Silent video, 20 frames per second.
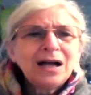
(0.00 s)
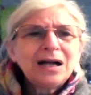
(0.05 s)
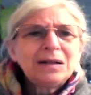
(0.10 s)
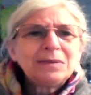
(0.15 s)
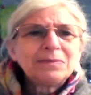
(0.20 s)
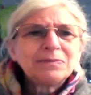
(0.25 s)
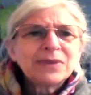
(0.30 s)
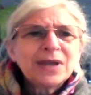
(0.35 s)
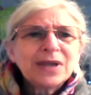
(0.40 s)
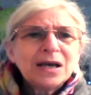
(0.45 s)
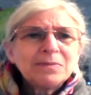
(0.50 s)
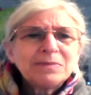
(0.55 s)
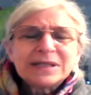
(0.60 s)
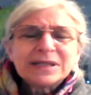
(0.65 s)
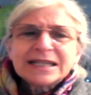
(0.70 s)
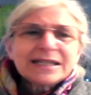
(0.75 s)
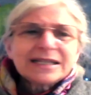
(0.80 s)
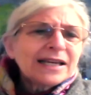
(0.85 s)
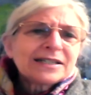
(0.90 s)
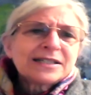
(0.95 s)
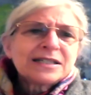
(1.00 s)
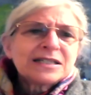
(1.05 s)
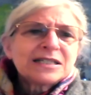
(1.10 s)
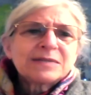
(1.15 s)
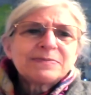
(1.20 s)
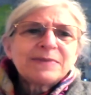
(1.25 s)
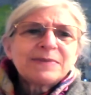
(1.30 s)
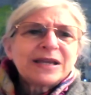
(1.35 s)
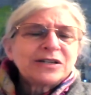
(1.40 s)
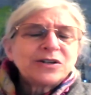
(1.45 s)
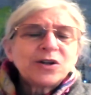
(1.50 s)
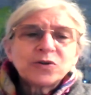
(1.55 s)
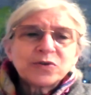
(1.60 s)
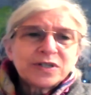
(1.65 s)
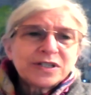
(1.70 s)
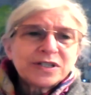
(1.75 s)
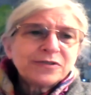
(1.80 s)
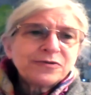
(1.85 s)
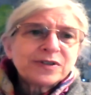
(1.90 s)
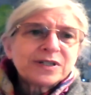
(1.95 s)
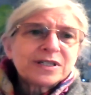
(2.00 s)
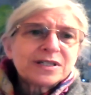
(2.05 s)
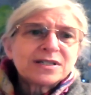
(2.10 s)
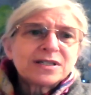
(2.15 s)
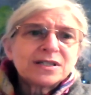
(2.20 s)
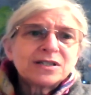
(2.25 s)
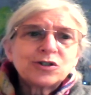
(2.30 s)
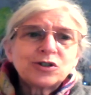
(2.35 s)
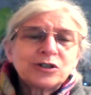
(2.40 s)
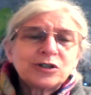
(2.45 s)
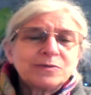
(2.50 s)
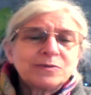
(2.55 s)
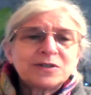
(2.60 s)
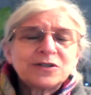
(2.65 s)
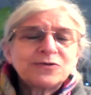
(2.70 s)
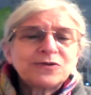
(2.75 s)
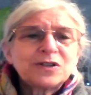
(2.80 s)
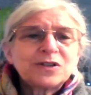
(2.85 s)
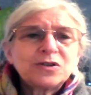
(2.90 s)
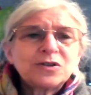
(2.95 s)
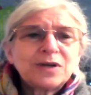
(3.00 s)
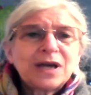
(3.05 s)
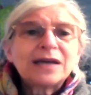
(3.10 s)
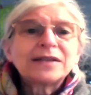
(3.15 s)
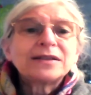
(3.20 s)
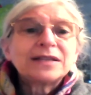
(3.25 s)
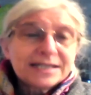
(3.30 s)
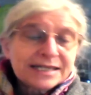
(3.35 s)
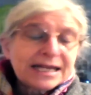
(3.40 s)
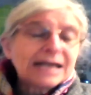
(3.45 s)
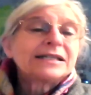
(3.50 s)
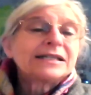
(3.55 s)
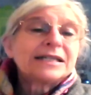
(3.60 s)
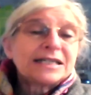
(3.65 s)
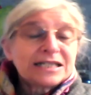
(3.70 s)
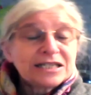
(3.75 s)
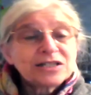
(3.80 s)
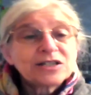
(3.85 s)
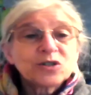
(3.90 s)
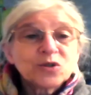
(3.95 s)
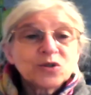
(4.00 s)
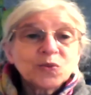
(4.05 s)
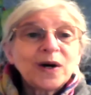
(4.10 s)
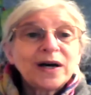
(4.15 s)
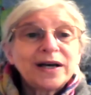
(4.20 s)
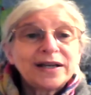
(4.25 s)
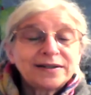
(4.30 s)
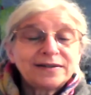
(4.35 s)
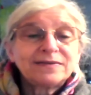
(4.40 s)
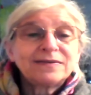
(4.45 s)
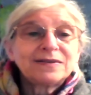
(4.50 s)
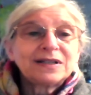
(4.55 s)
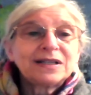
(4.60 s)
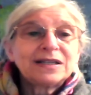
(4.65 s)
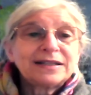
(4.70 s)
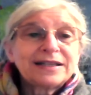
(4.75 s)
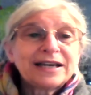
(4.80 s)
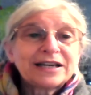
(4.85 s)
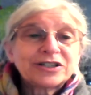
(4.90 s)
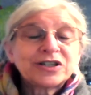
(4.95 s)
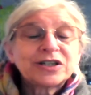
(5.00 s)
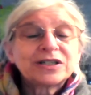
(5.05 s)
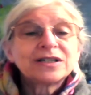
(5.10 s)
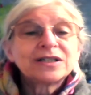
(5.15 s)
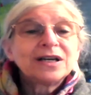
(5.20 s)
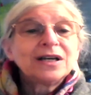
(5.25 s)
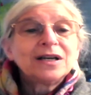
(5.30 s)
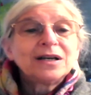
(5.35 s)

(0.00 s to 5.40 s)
Um, but the elections made no difference in terms of the, and the Sandinistas won the election.